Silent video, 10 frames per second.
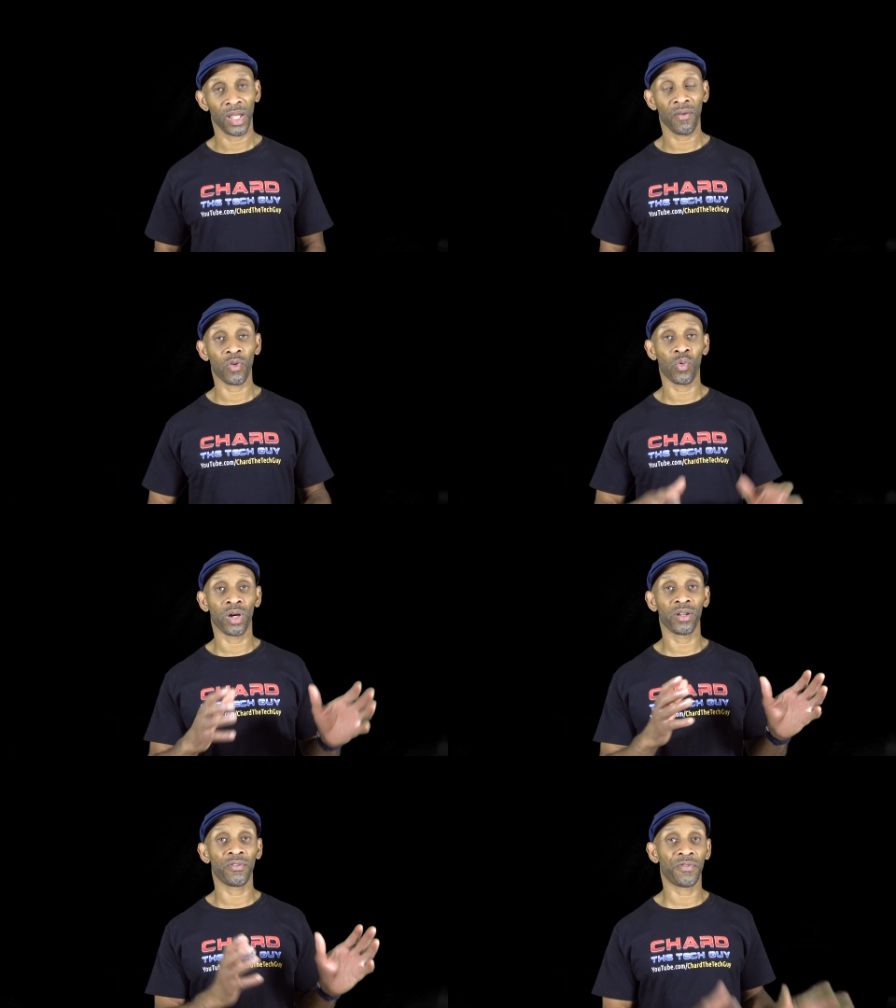If you
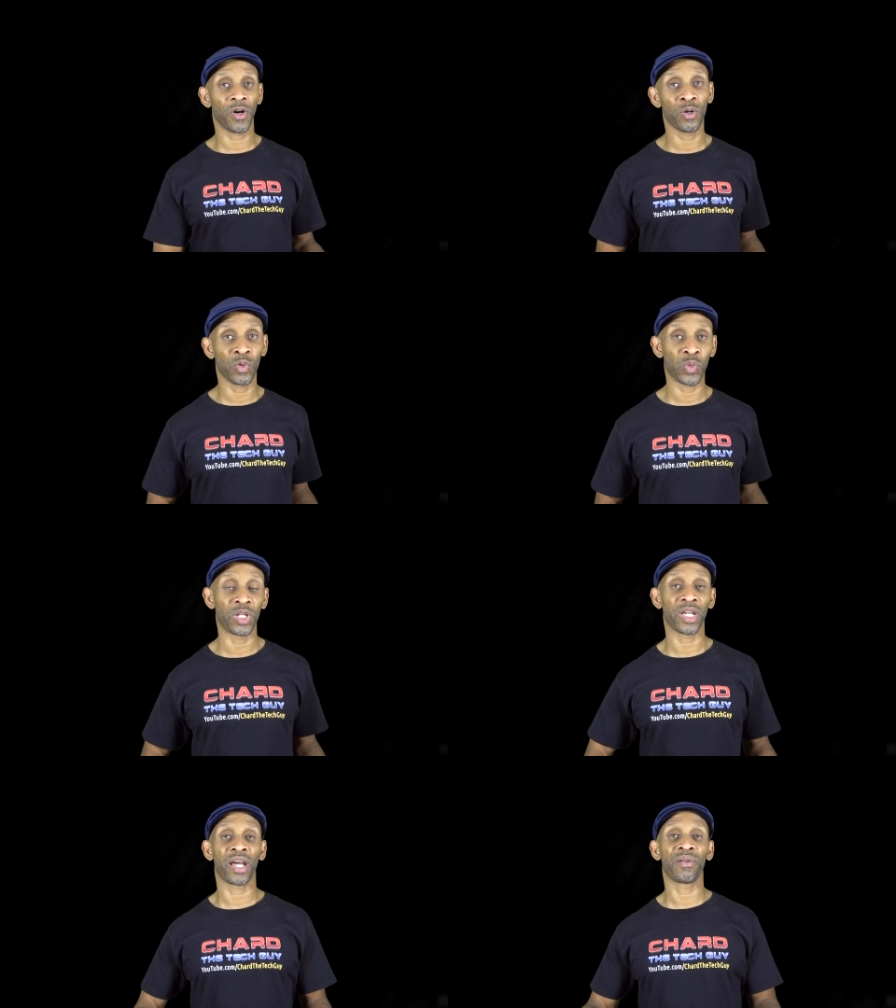want the phone,
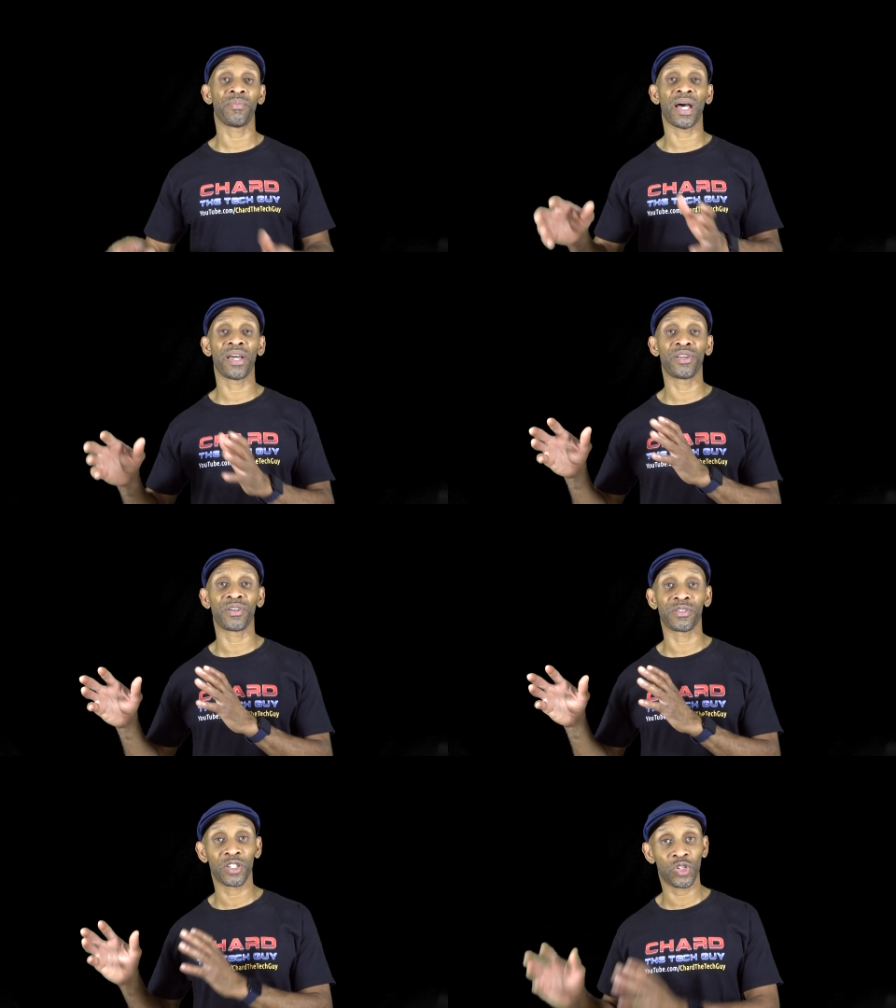you got to buy
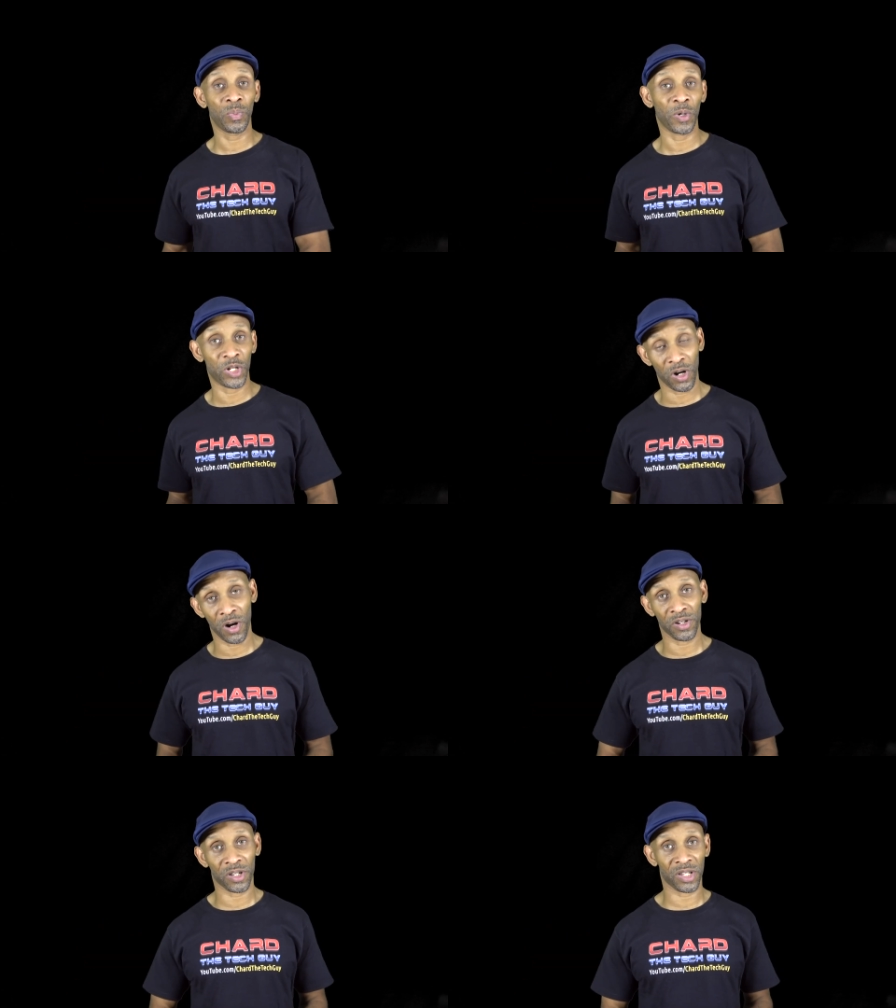the
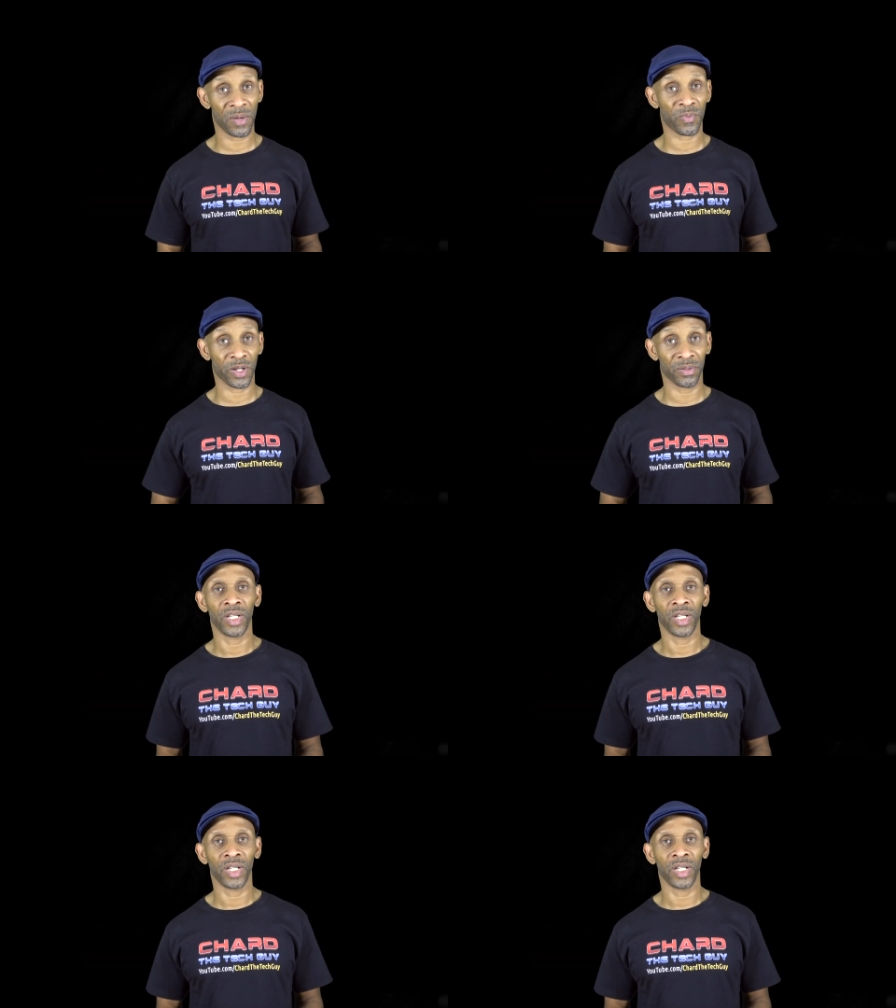supercharger separate.